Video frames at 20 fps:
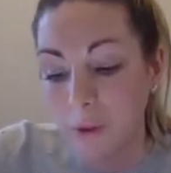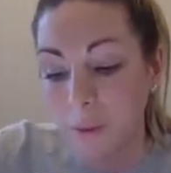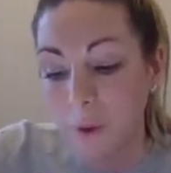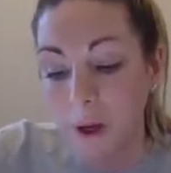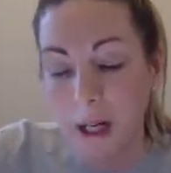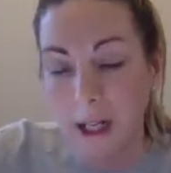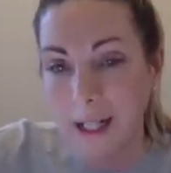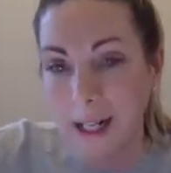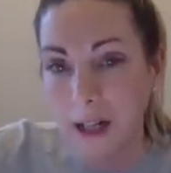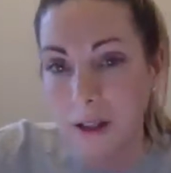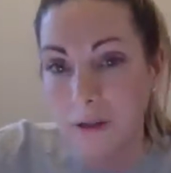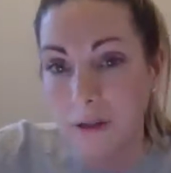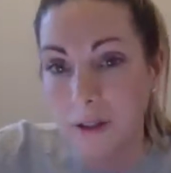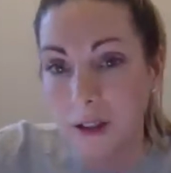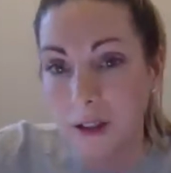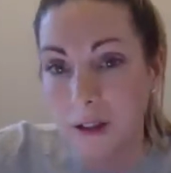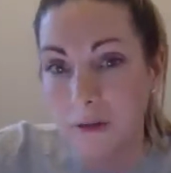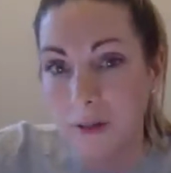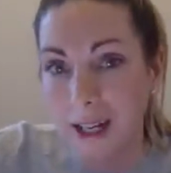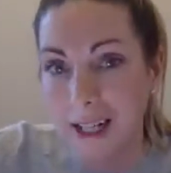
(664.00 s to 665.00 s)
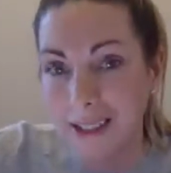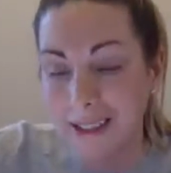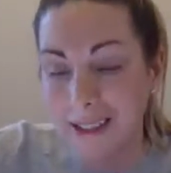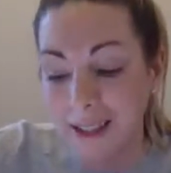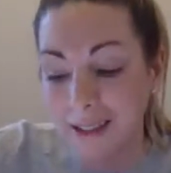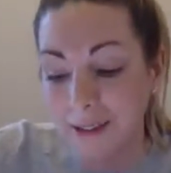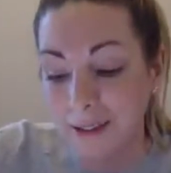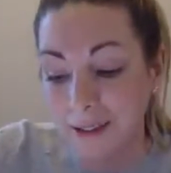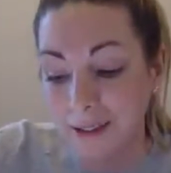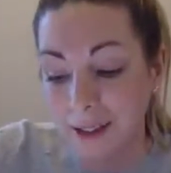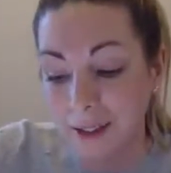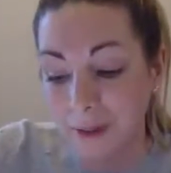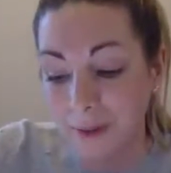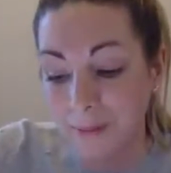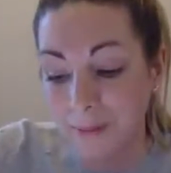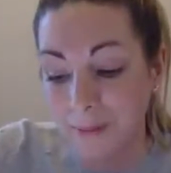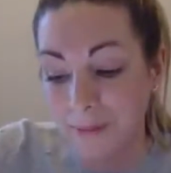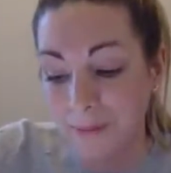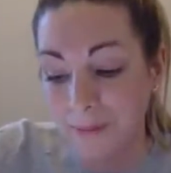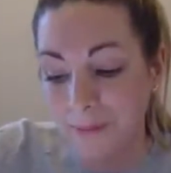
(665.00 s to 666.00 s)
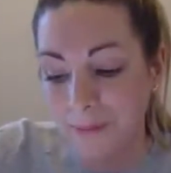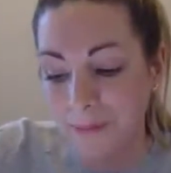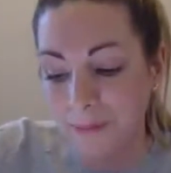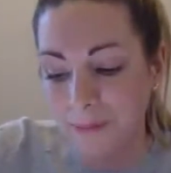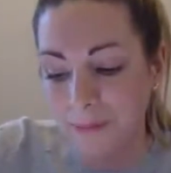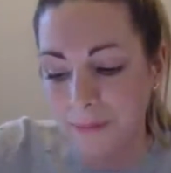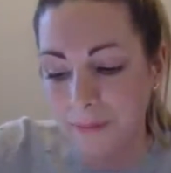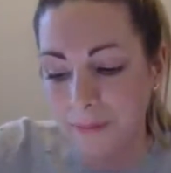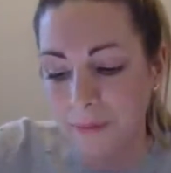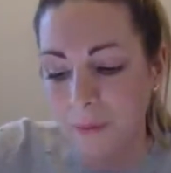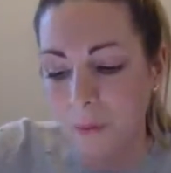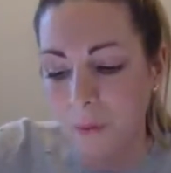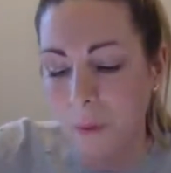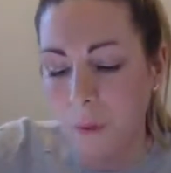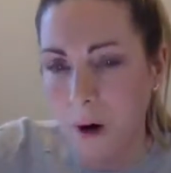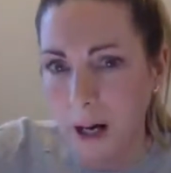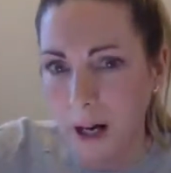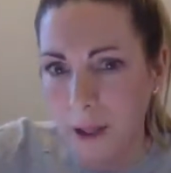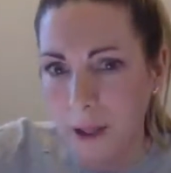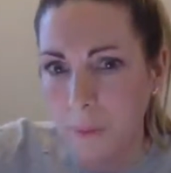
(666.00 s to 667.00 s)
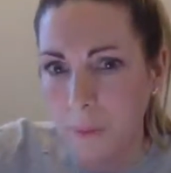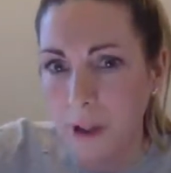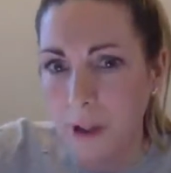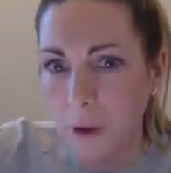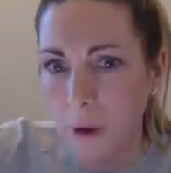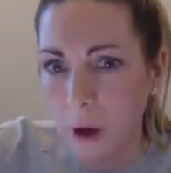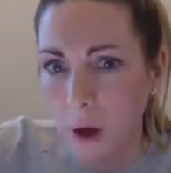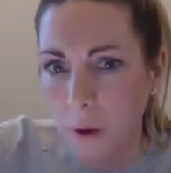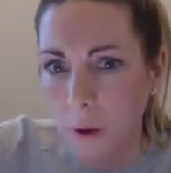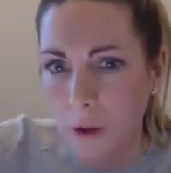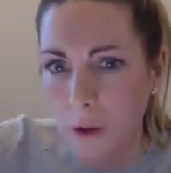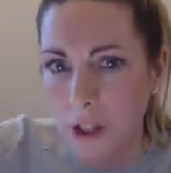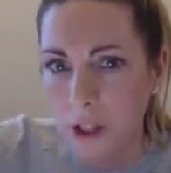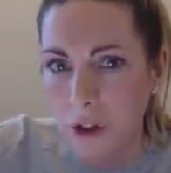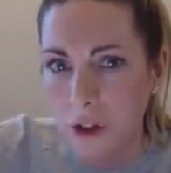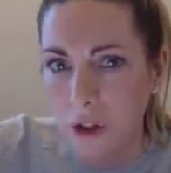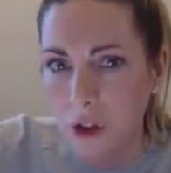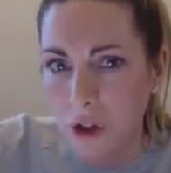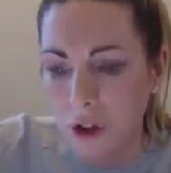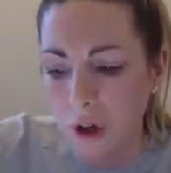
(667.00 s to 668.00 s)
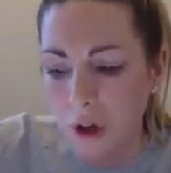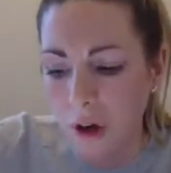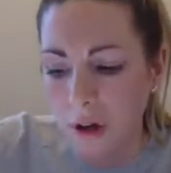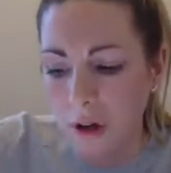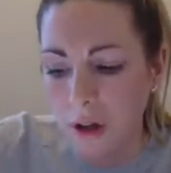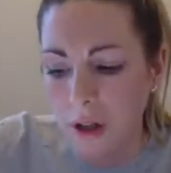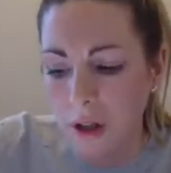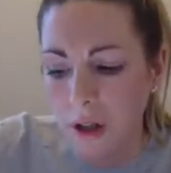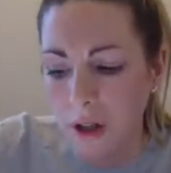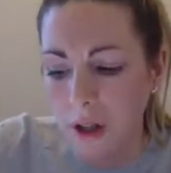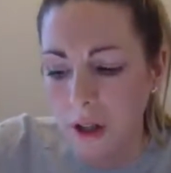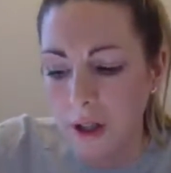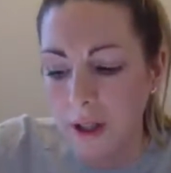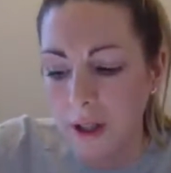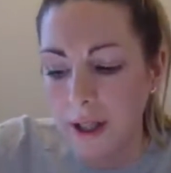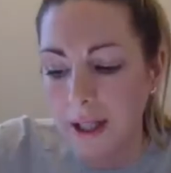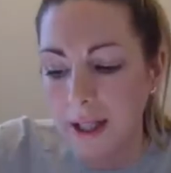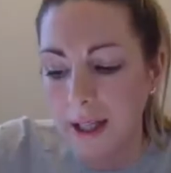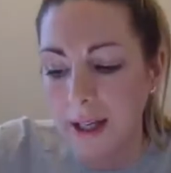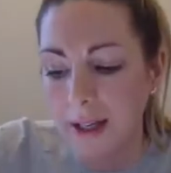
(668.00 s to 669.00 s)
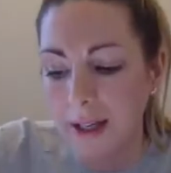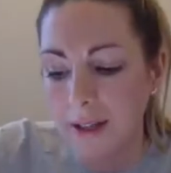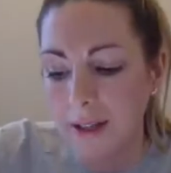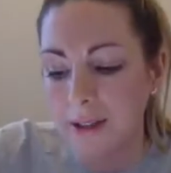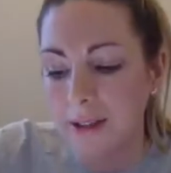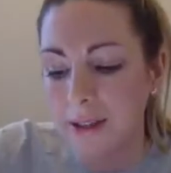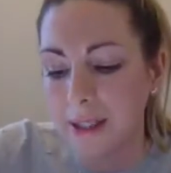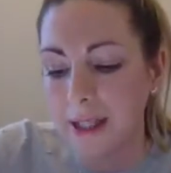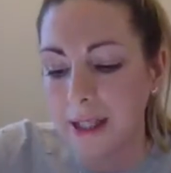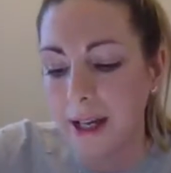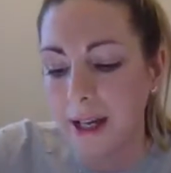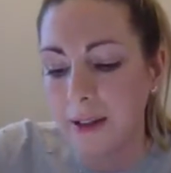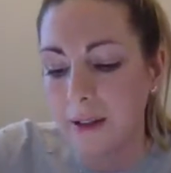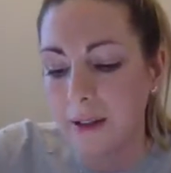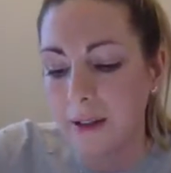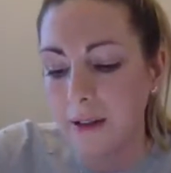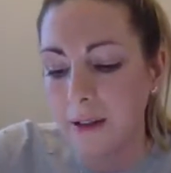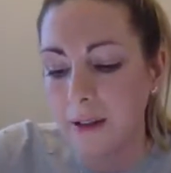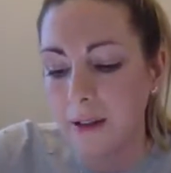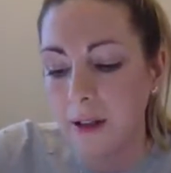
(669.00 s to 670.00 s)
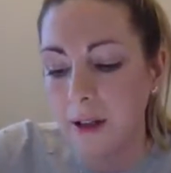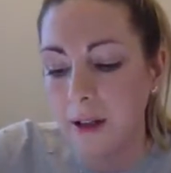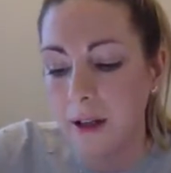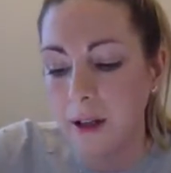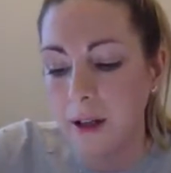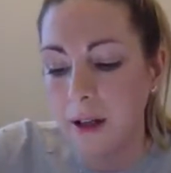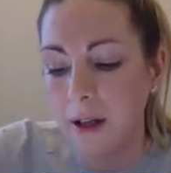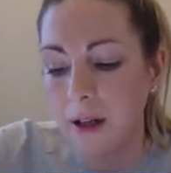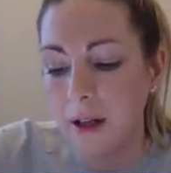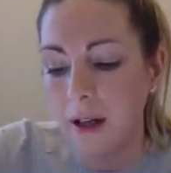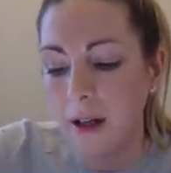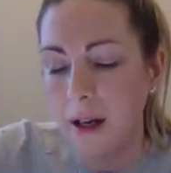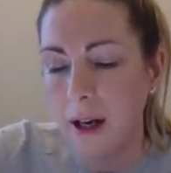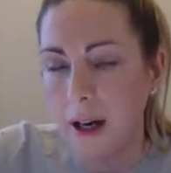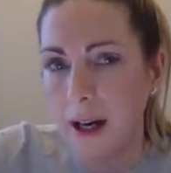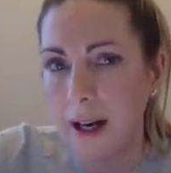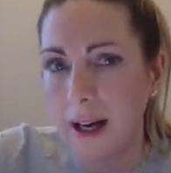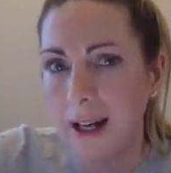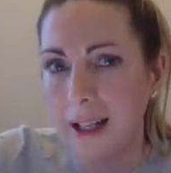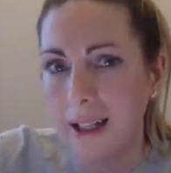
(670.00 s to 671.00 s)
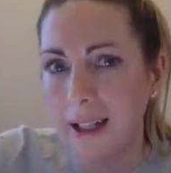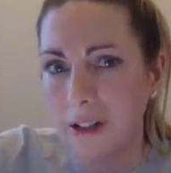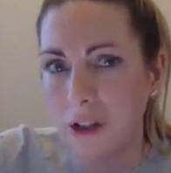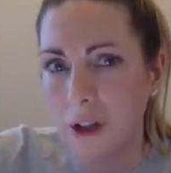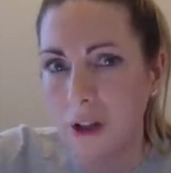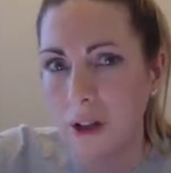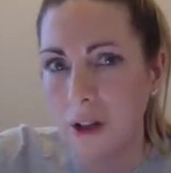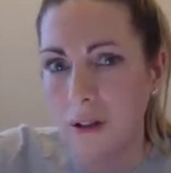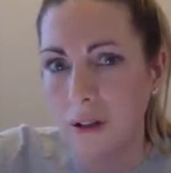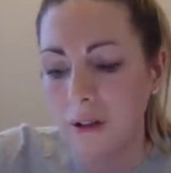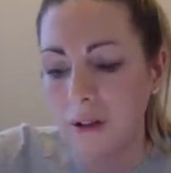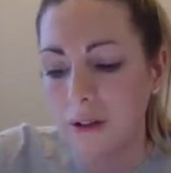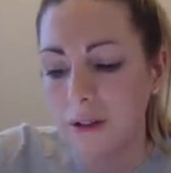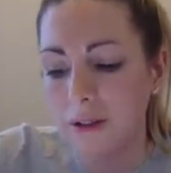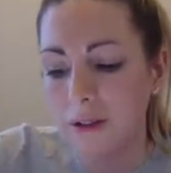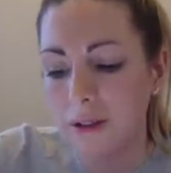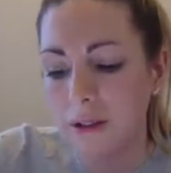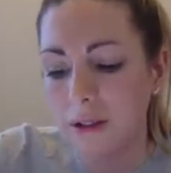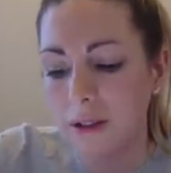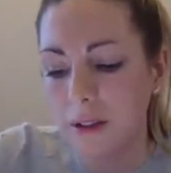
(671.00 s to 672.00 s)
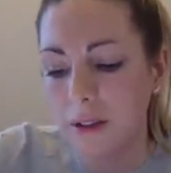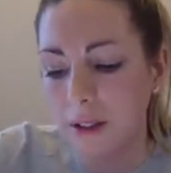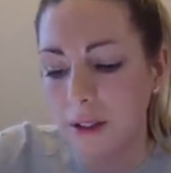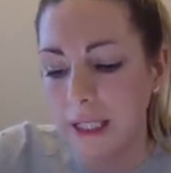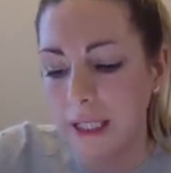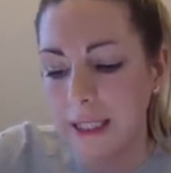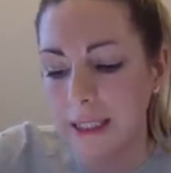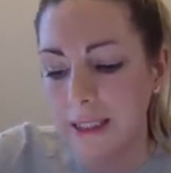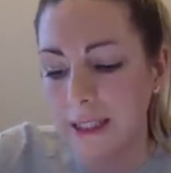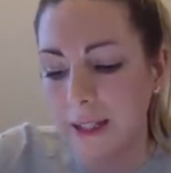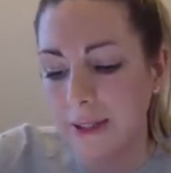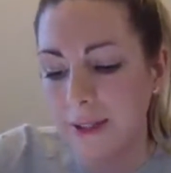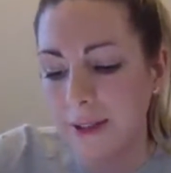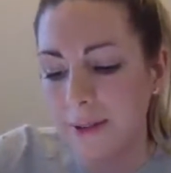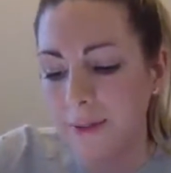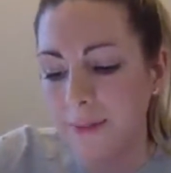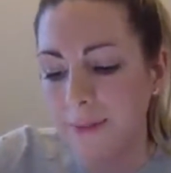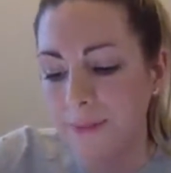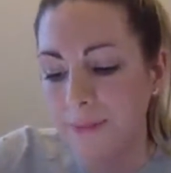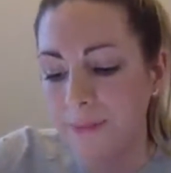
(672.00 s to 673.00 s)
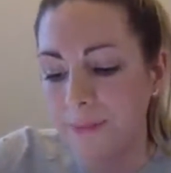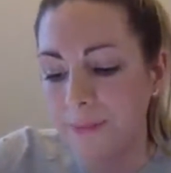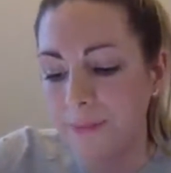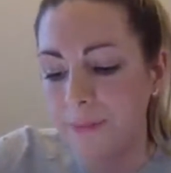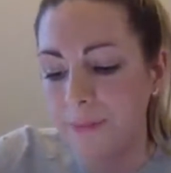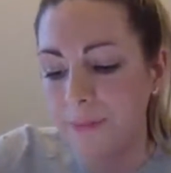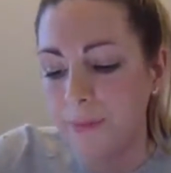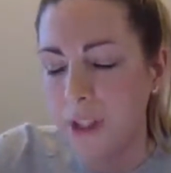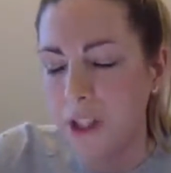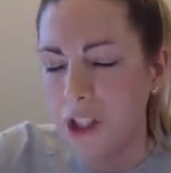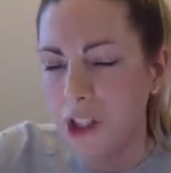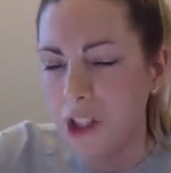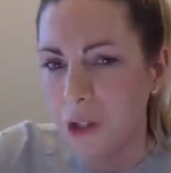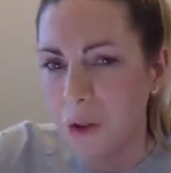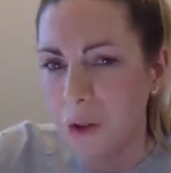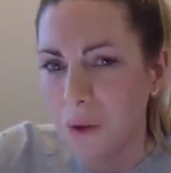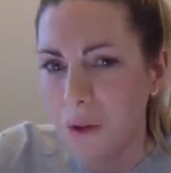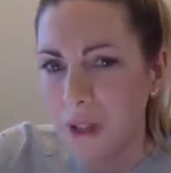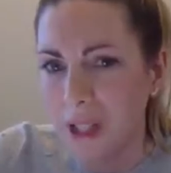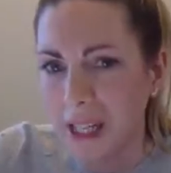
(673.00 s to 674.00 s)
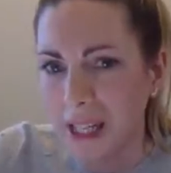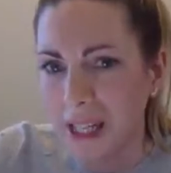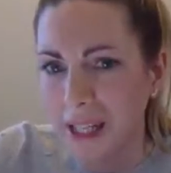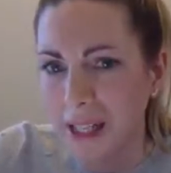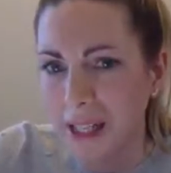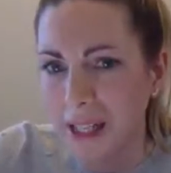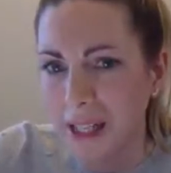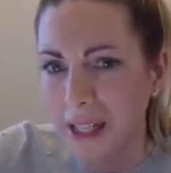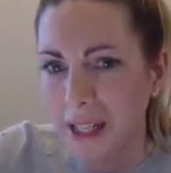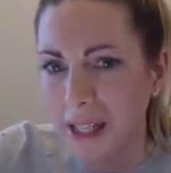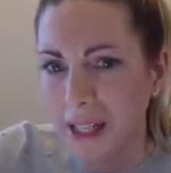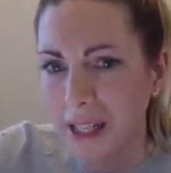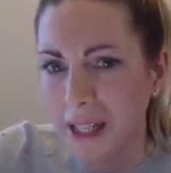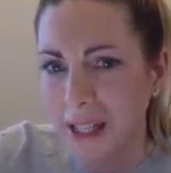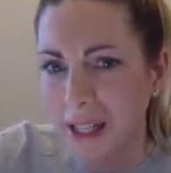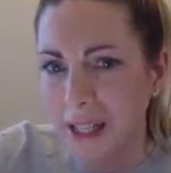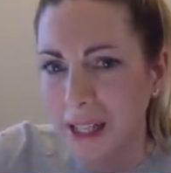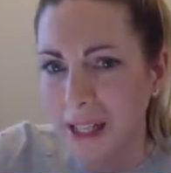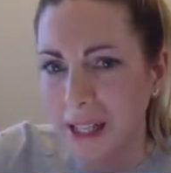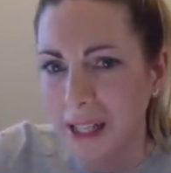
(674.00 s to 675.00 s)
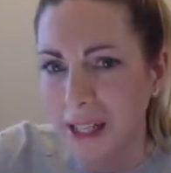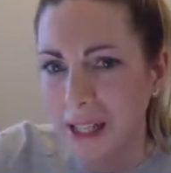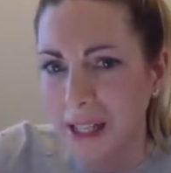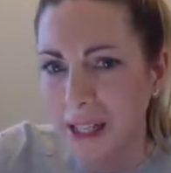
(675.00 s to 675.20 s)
to work out the correct answer. "Why were you holding the dog?" he asked again. "I like dogs," I said. "Did you kill the dog?"